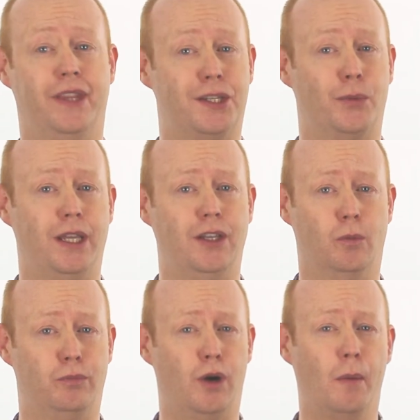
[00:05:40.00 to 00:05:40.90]
this week you'll
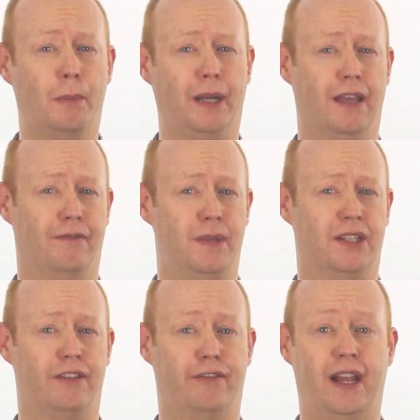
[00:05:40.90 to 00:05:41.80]
probably have
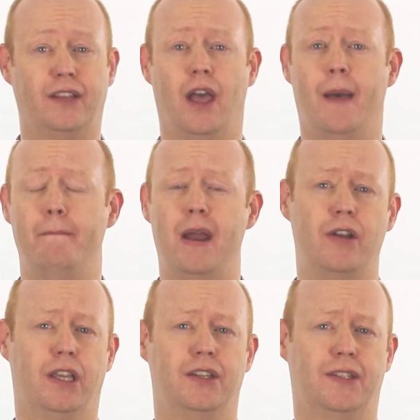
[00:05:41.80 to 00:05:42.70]
missed the fact that
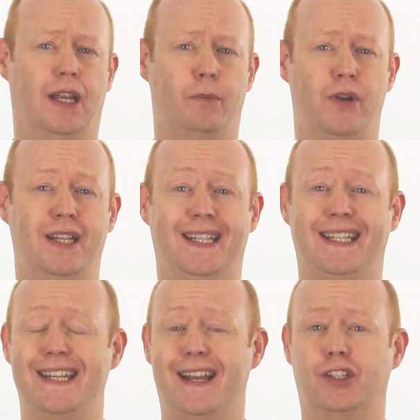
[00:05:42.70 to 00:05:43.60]
America
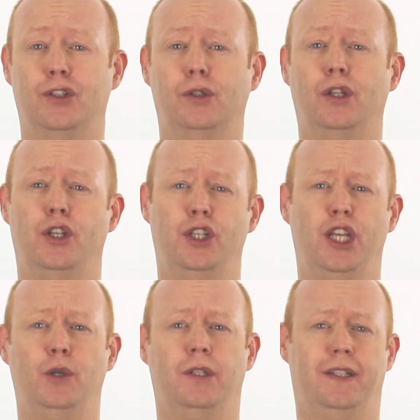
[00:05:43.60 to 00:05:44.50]
celebrated National
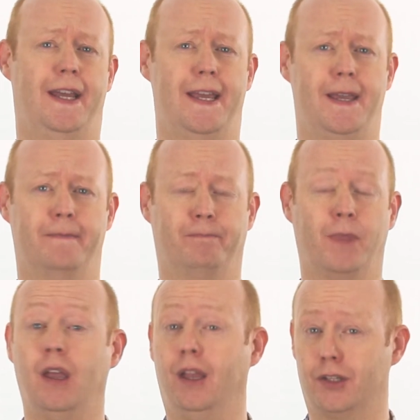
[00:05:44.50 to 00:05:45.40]
Nude Day.
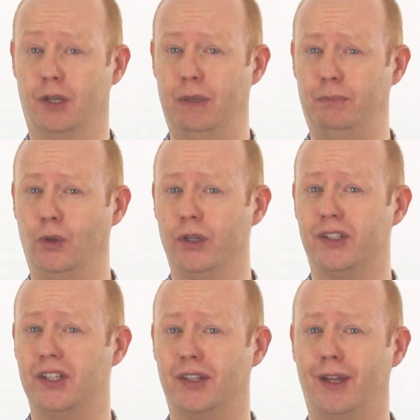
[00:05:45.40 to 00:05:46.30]
Some employers
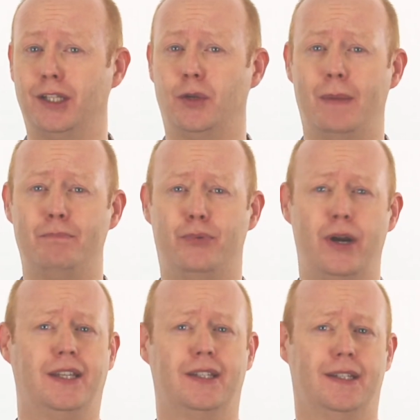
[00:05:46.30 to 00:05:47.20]
decided to
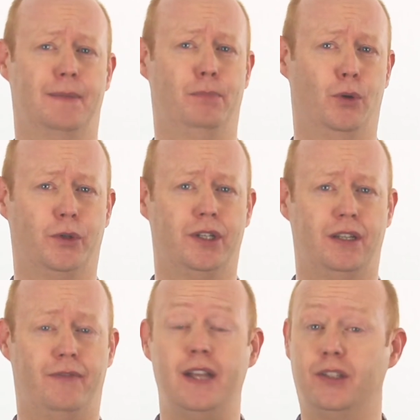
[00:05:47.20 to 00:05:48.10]
embrace this important
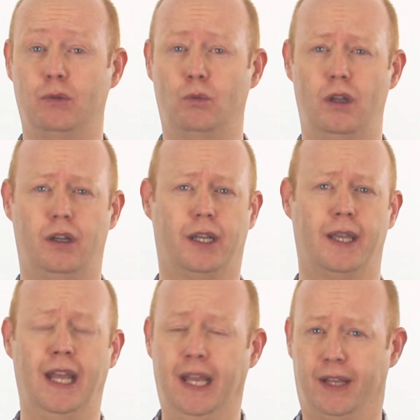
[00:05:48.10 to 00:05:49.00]
event at work,
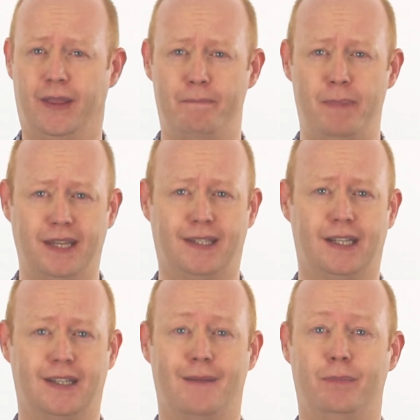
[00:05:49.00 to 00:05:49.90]
and the best
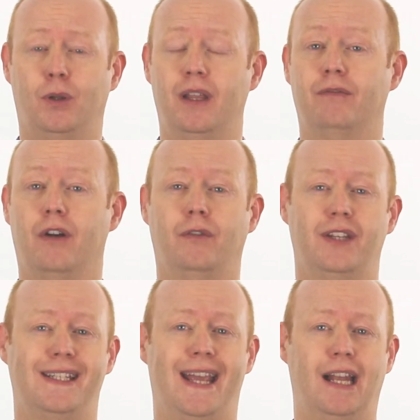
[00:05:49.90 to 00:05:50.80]
example involved
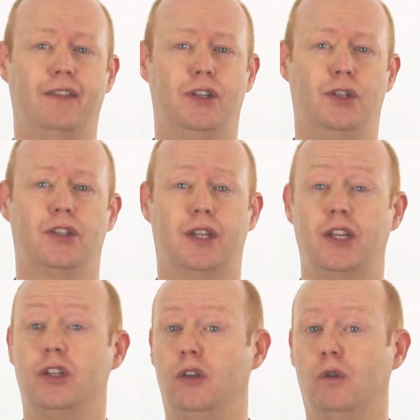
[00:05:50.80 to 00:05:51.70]
a television
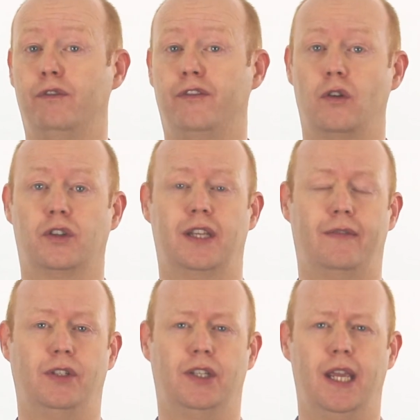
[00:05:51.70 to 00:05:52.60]
station called Fox
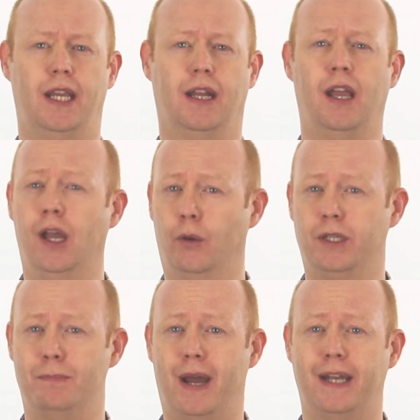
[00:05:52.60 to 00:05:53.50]
17,
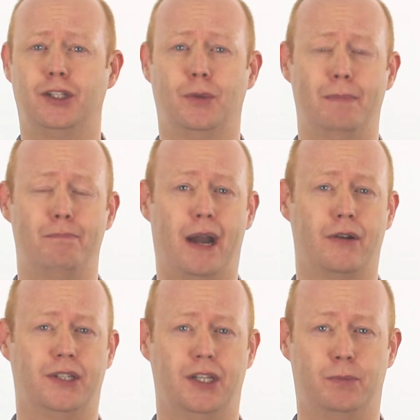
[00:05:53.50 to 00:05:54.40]
which managed to
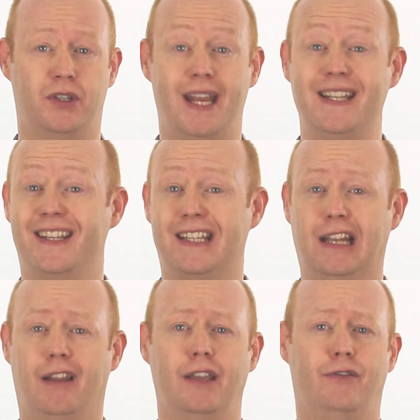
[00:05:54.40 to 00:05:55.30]
embarrass its presenters
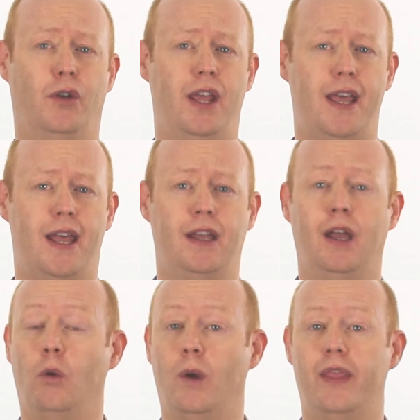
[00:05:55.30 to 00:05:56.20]
live on air
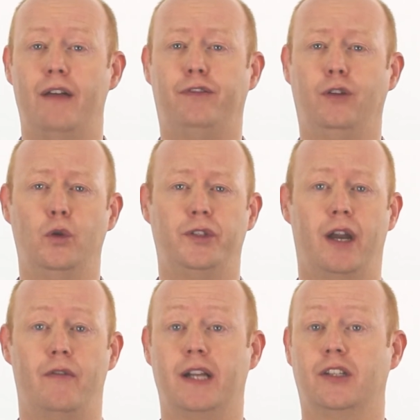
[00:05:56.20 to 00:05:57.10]
when their floor
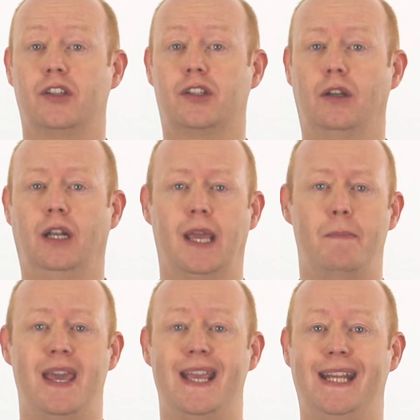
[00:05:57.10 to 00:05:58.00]
director suddenly
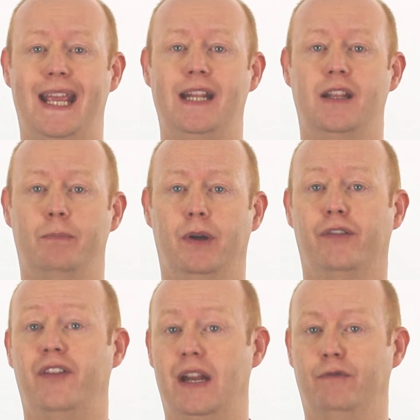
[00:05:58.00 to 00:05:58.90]
appeared in the
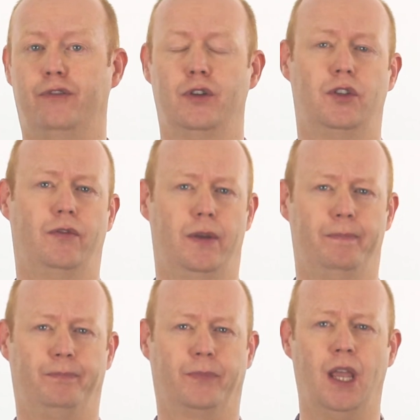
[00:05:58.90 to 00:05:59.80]
buff in front of
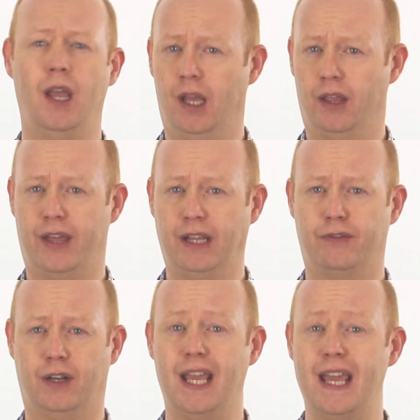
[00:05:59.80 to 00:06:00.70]
them.
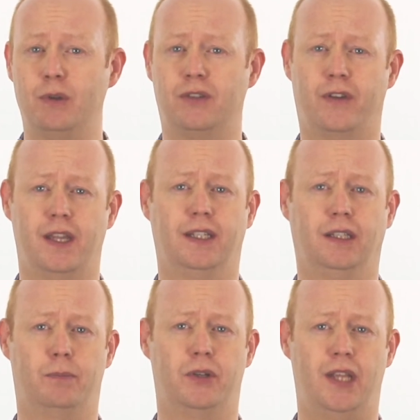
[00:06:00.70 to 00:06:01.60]
Thankfully, he was facing
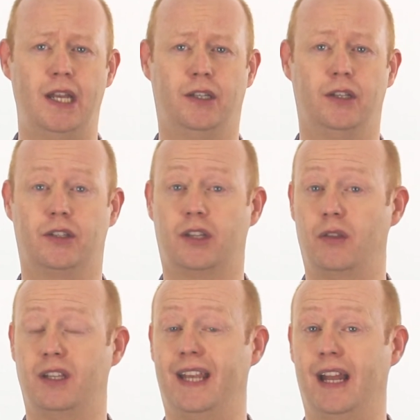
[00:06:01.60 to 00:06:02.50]
the presenters, so
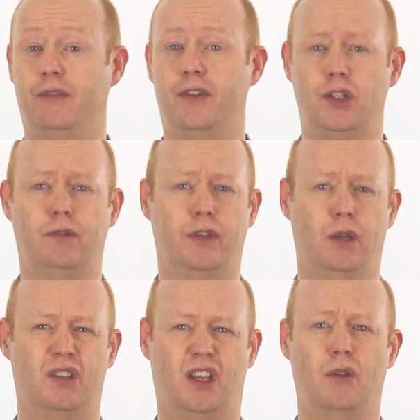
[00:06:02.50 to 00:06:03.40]
the television viewers